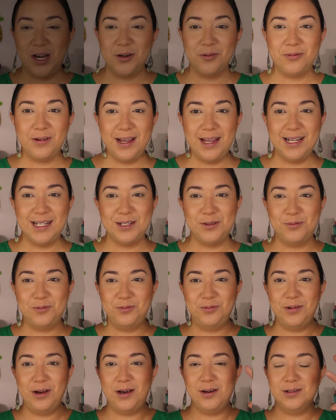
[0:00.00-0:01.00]
Alright,
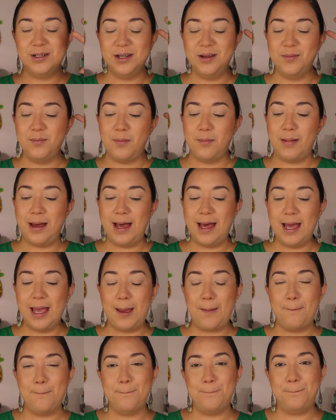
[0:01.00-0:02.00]
welcome
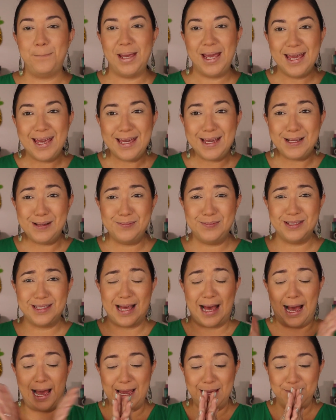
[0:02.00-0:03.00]
my babes.
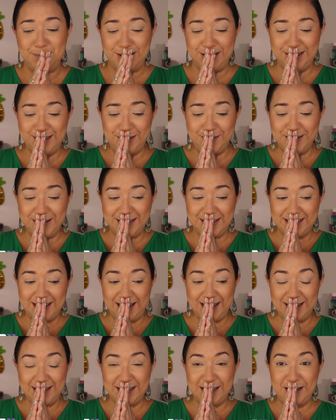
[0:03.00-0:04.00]
I am so
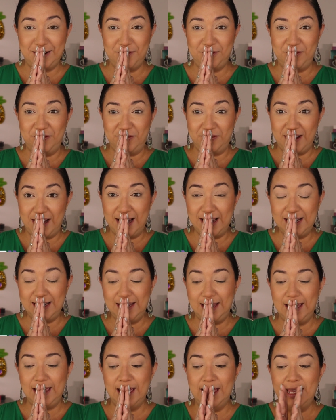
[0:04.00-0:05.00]
excited that I'm
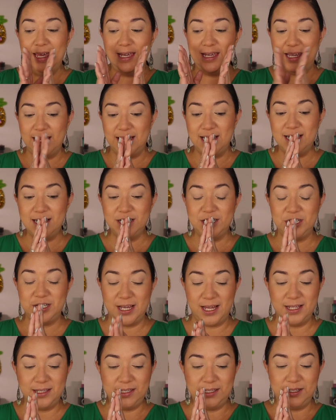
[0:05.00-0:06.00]
finally getting a
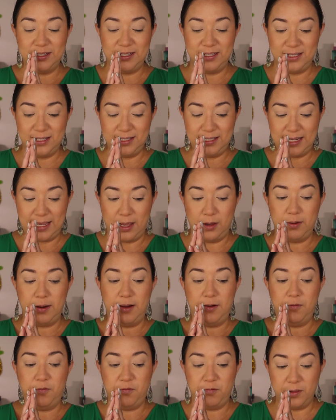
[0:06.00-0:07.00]
chance to sit down
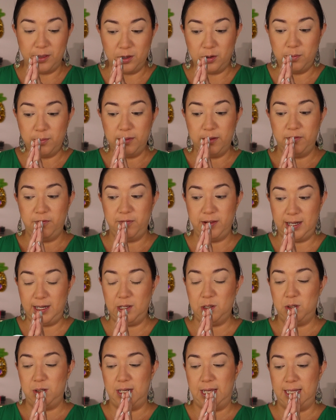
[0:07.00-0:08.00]
and film a
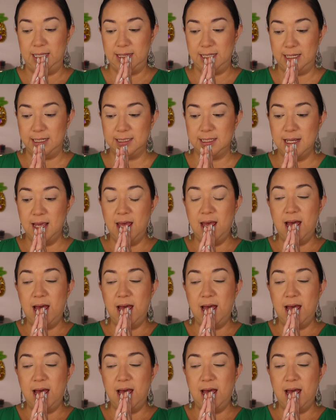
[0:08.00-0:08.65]
video like this.